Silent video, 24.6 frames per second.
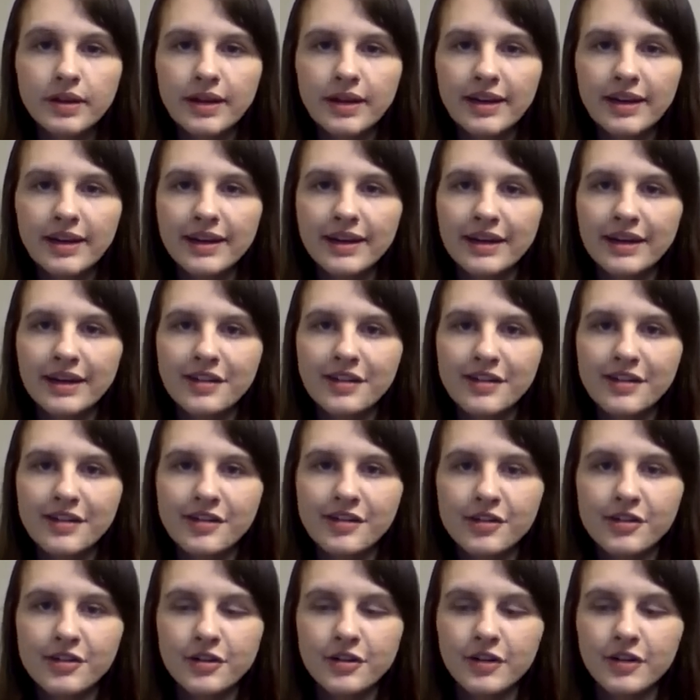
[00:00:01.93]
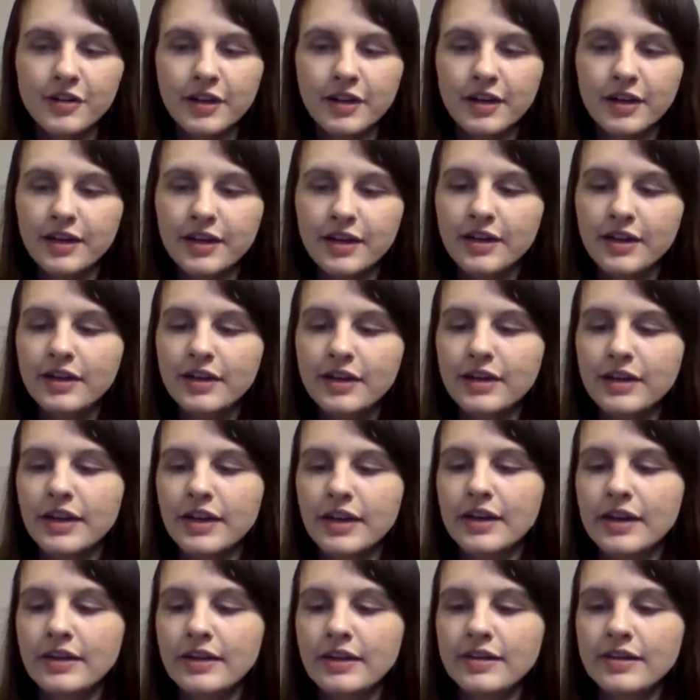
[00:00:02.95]
Hey guys, it's Carly again,
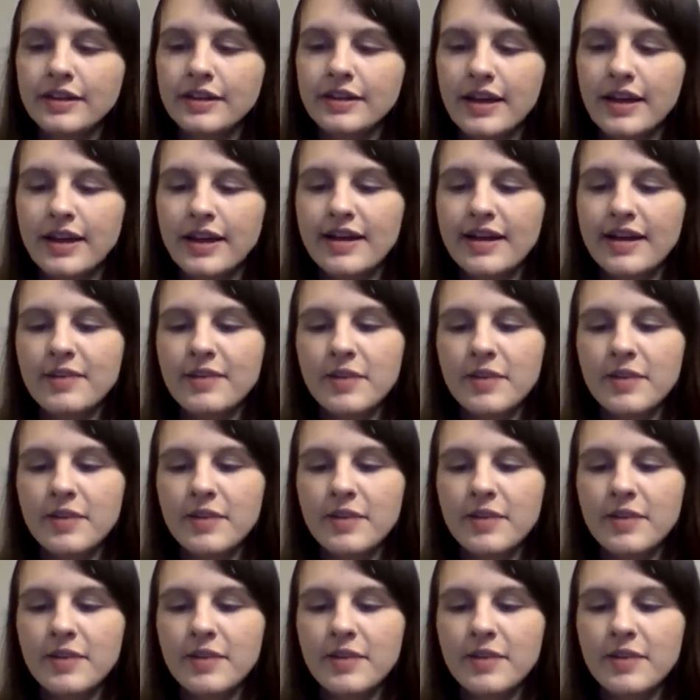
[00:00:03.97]
and today I